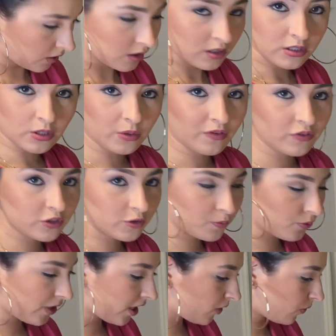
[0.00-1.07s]
So we've
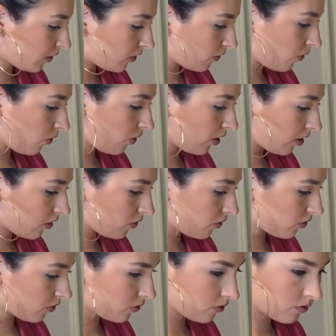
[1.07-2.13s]
sprayed with oil